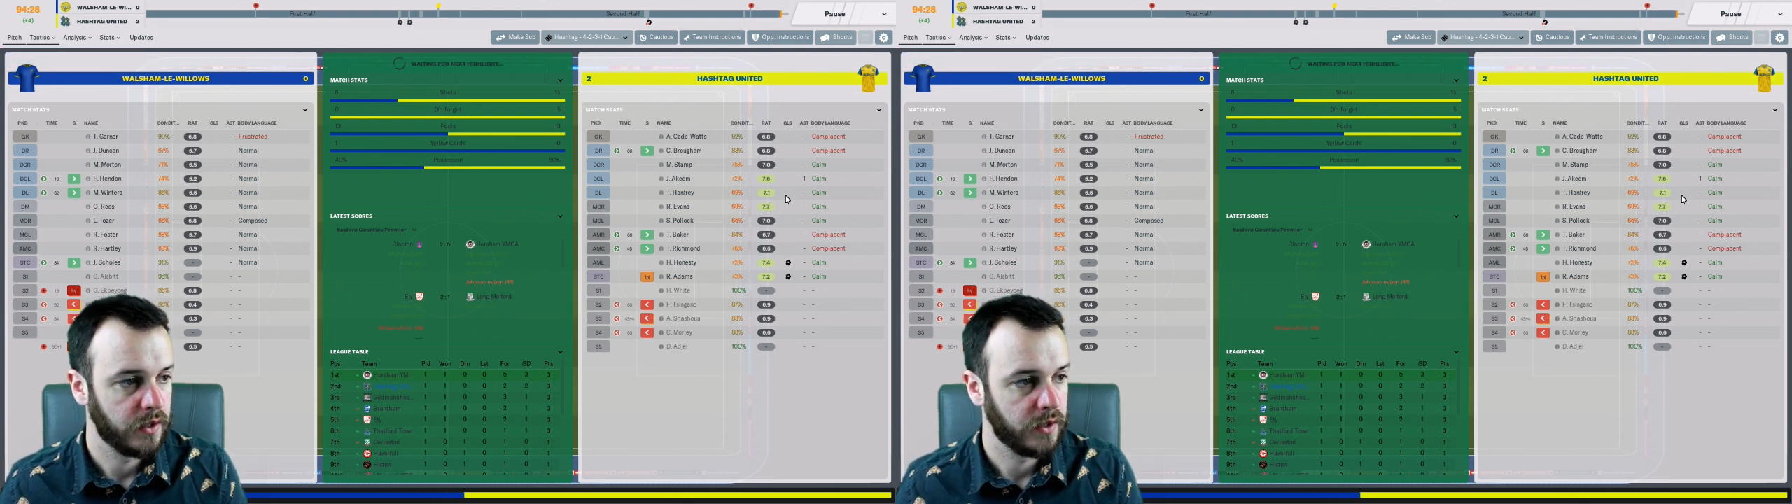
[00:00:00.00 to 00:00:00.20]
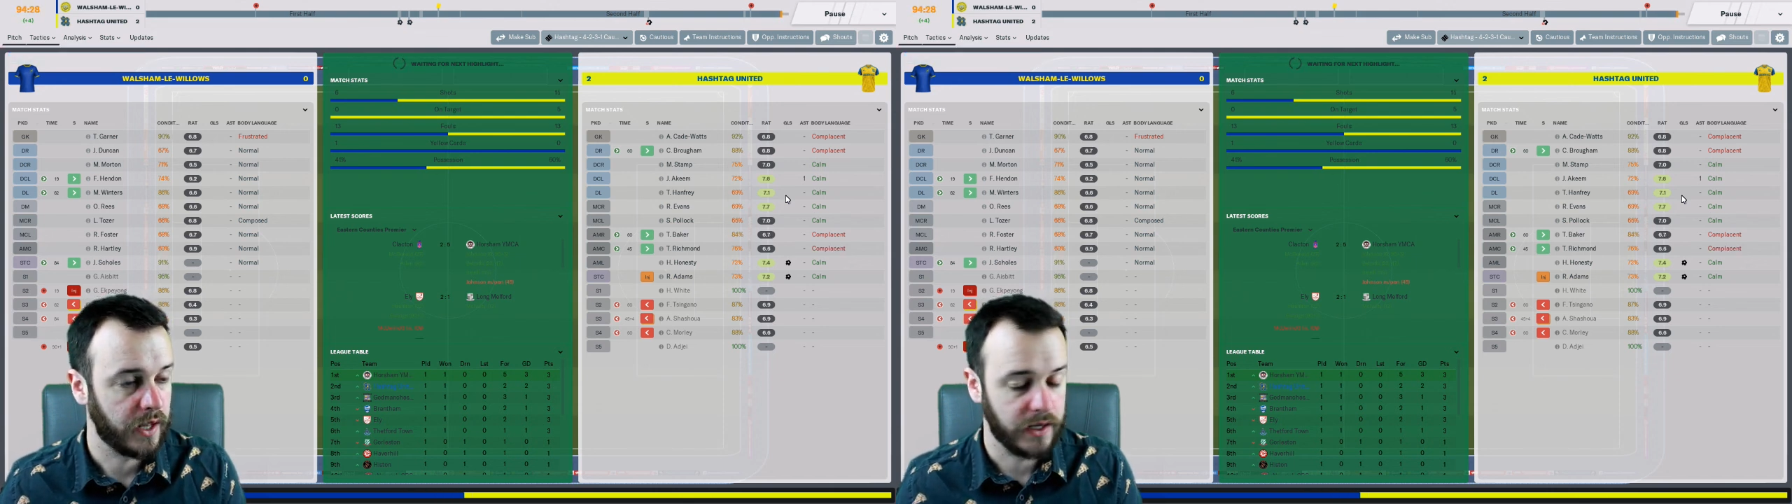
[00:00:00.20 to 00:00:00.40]

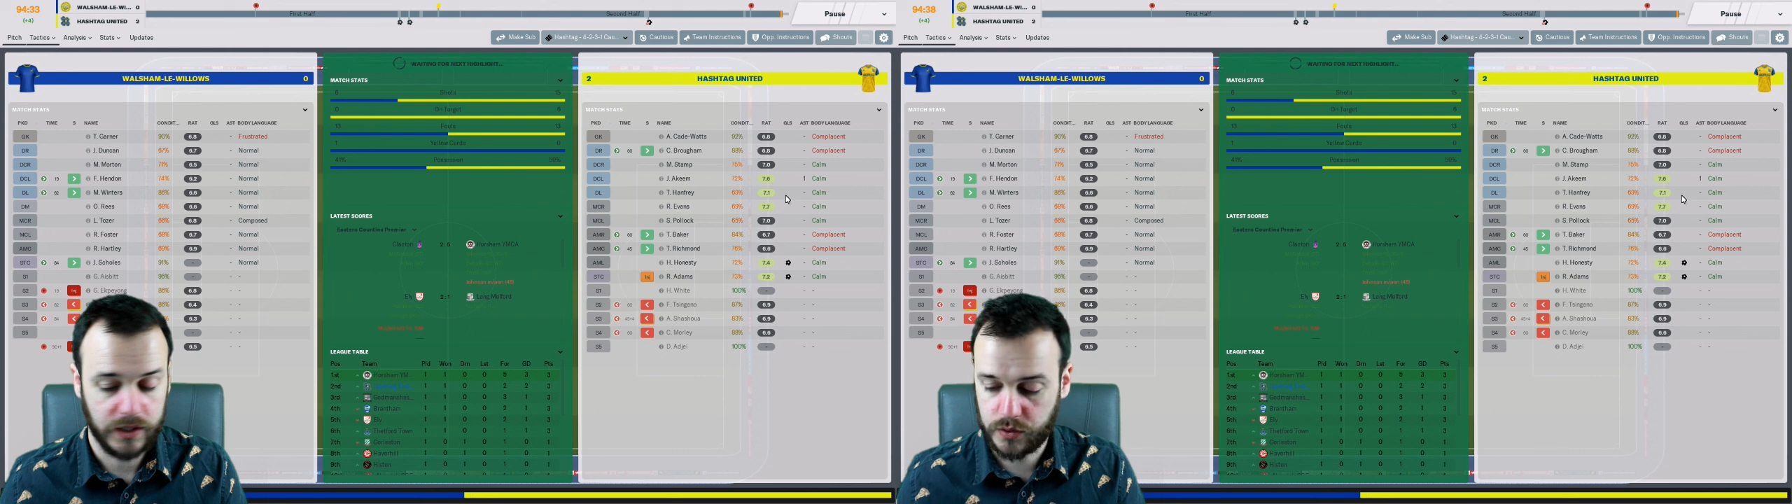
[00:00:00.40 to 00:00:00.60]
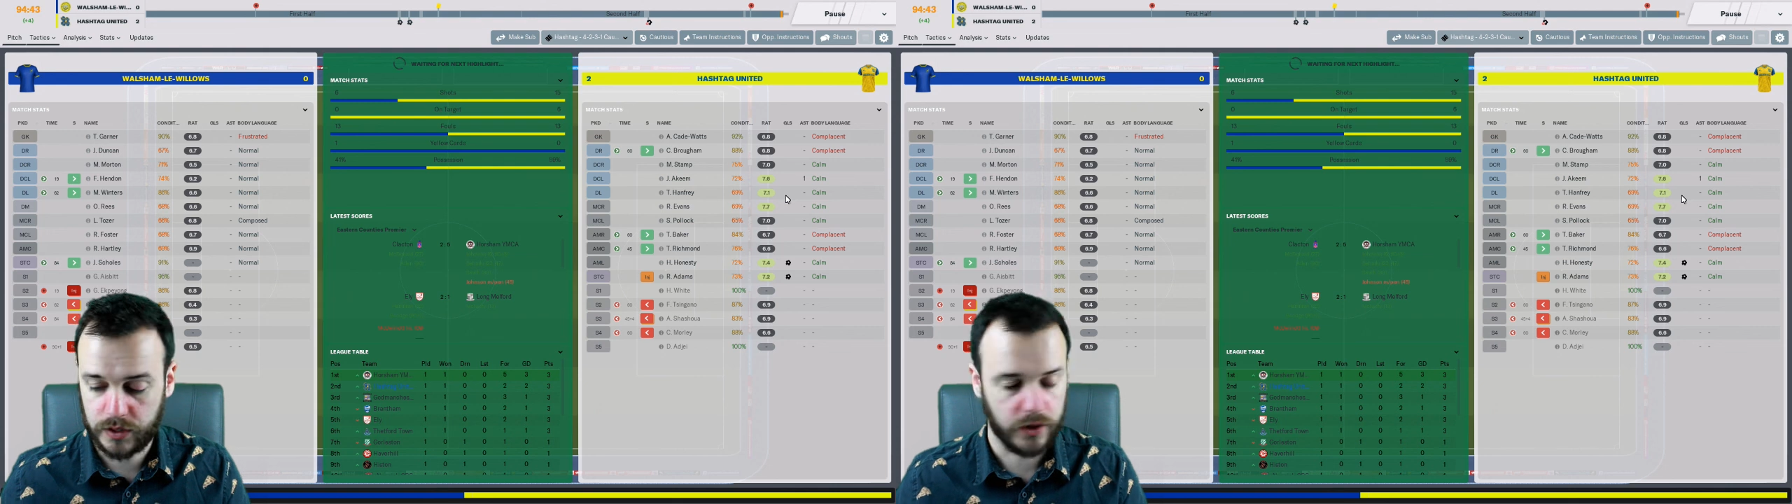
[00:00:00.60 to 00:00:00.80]
And
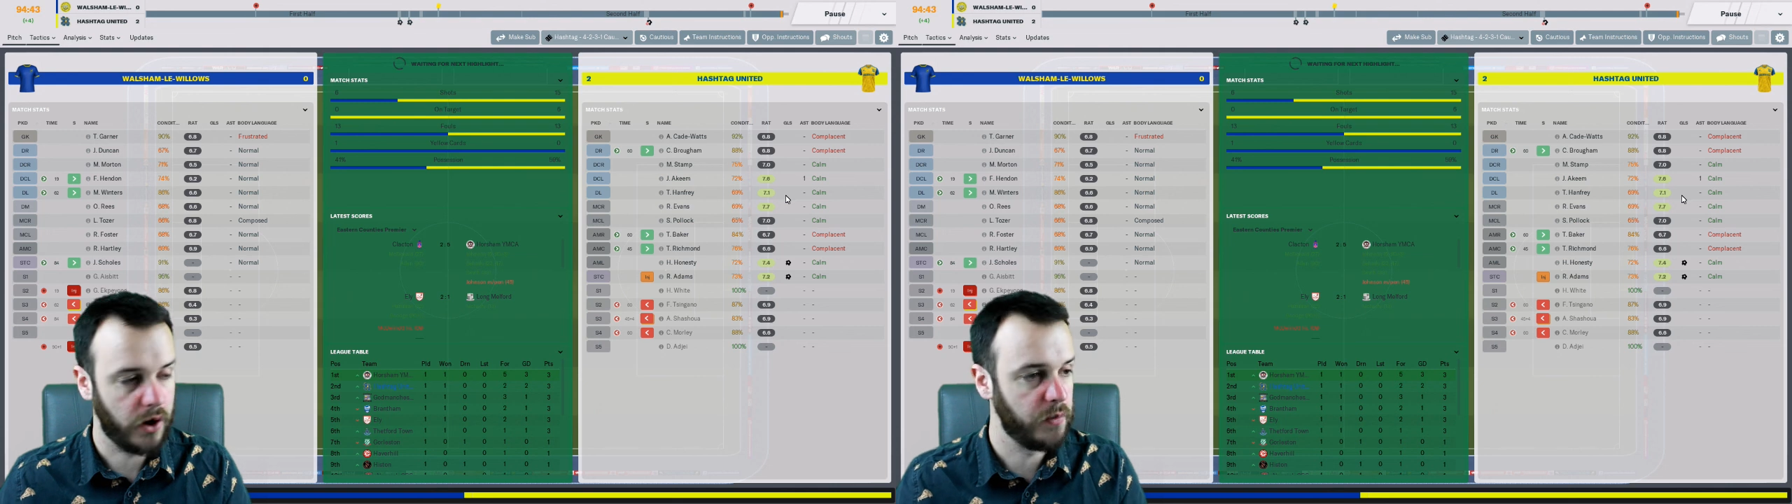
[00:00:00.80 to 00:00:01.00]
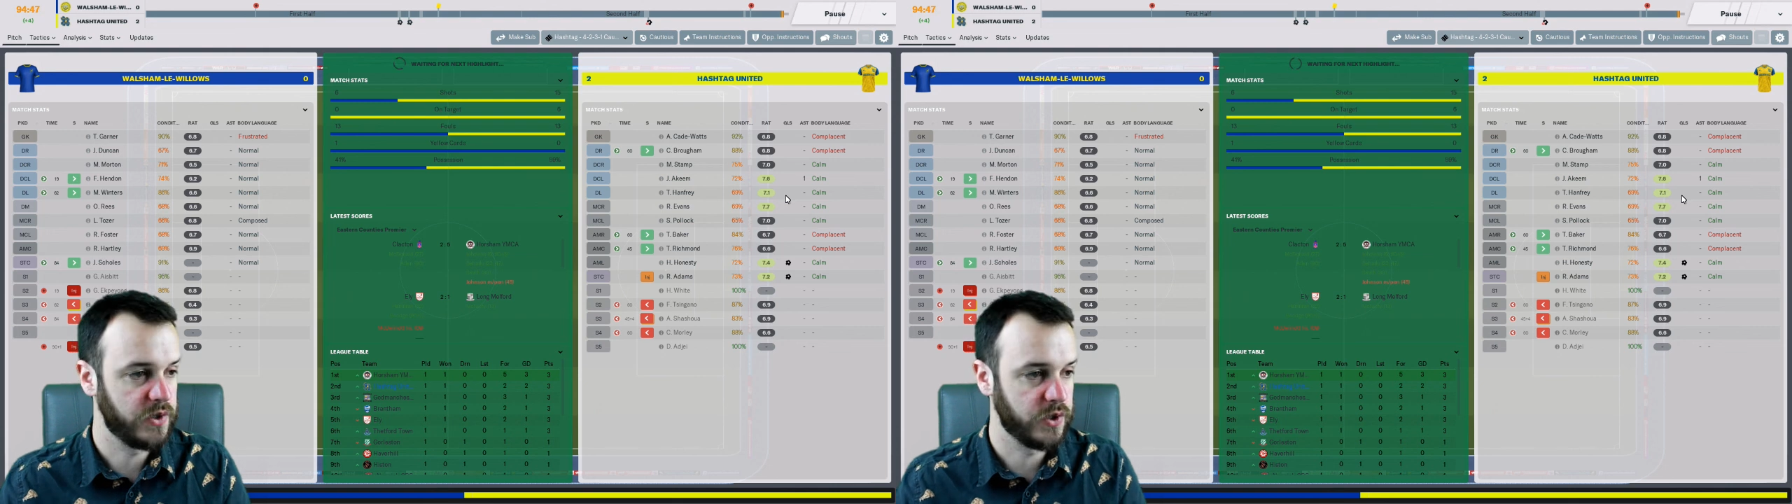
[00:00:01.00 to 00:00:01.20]
injury time
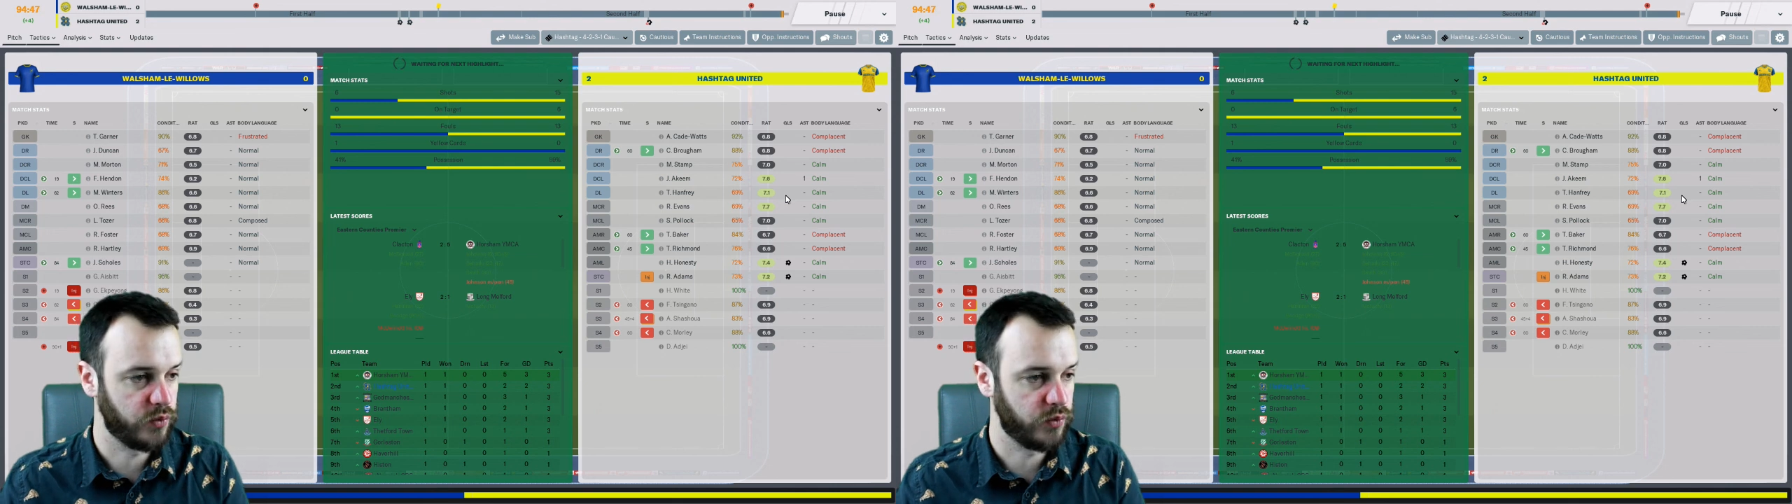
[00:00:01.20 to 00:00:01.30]
has just